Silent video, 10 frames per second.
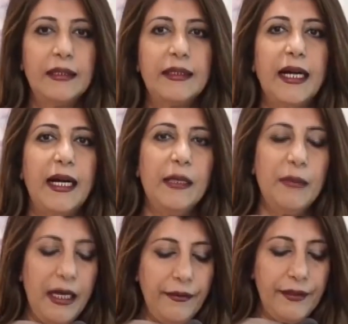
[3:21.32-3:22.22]
The
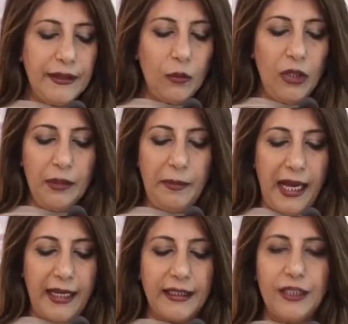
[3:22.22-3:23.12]
IMF and the World
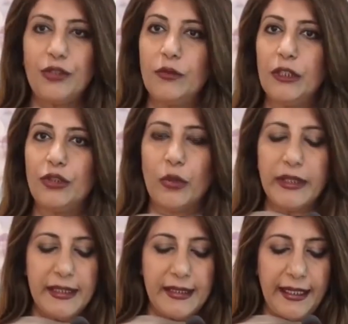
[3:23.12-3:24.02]
Bank issued a
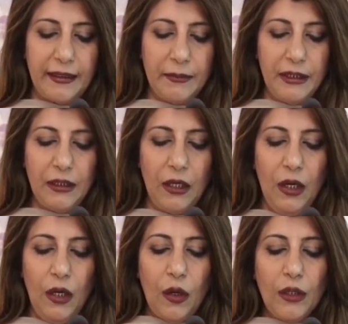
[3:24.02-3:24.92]
joint statement
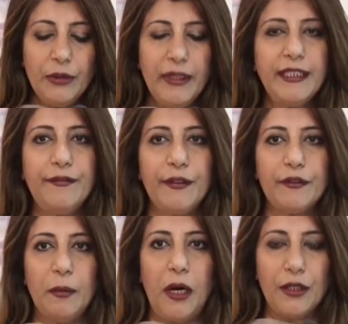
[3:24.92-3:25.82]
on
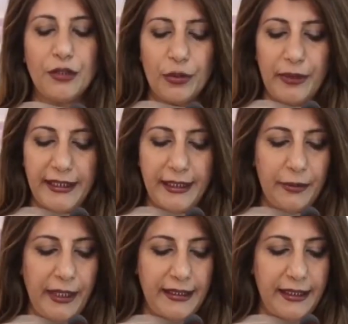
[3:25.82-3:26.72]
25th March
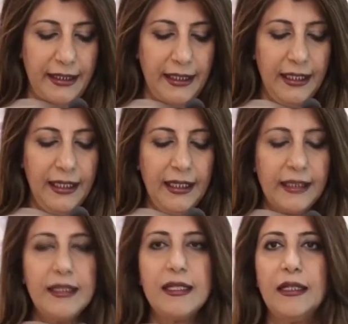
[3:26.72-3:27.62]
2020
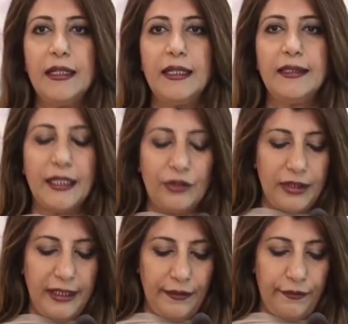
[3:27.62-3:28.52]
concerning debt
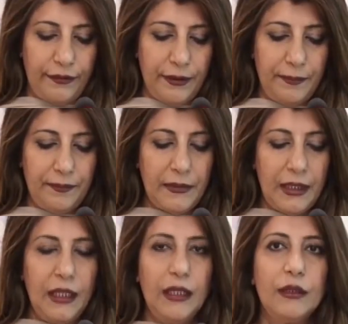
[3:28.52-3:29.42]
relief.
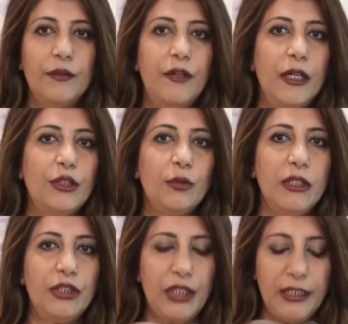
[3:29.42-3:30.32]
The
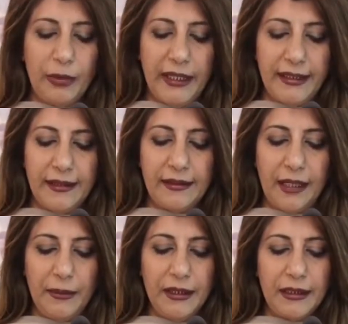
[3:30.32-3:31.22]
virtual G20
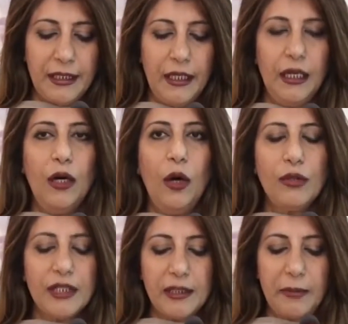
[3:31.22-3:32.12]
summit,
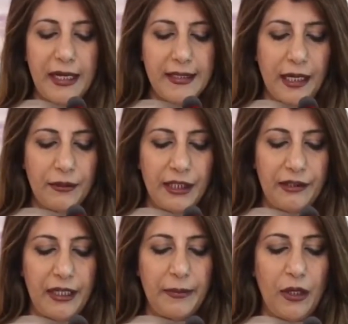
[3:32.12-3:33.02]
hosted by Saudi
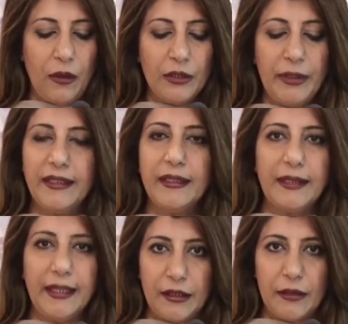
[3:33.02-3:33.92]
Arabia on
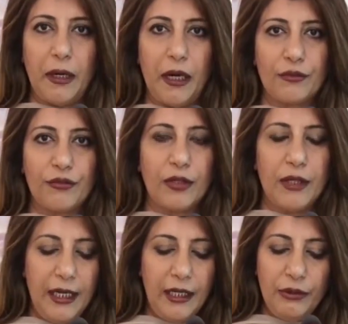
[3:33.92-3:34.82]
26 March,
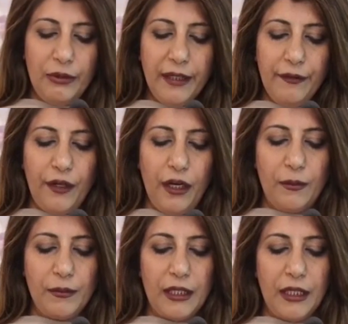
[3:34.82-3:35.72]

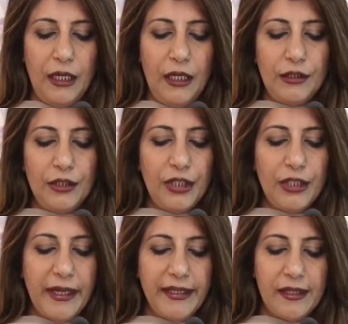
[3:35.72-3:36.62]
reaffirmed the
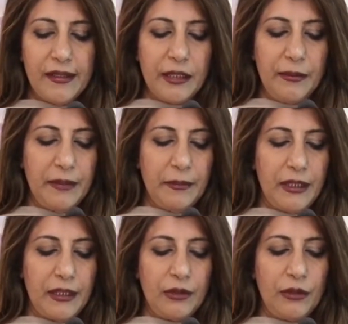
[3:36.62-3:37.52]
G20's
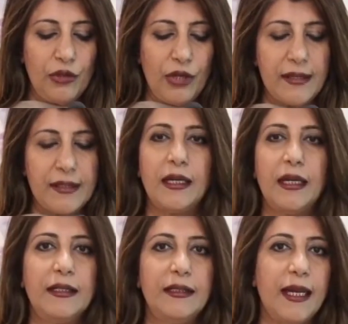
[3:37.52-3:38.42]
commitment to address
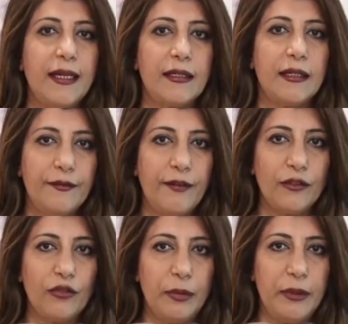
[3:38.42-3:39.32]
debt
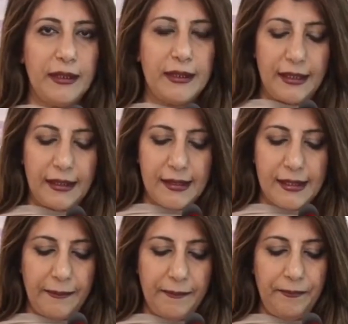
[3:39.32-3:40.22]
vulnerabilities.